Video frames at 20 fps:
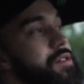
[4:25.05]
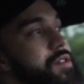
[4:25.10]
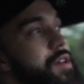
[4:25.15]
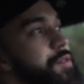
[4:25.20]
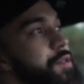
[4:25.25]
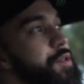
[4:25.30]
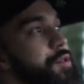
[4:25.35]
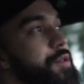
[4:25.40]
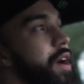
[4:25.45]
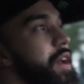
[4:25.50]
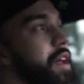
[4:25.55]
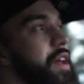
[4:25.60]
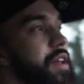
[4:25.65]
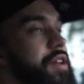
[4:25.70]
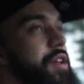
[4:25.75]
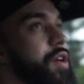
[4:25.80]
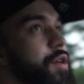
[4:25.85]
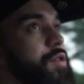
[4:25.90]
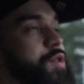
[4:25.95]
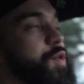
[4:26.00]
So if you're
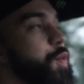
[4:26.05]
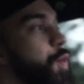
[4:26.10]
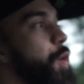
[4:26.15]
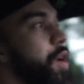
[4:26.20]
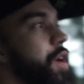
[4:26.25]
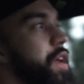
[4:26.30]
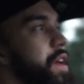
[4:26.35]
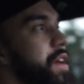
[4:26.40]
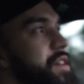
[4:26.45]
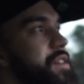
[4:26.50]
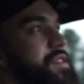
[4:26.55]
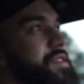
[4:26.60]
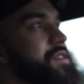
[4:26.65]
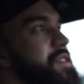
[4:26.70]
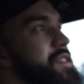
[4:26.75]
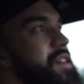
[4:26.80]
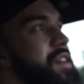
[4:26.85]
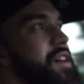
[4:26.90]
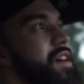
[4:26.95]
riding, you know, 20s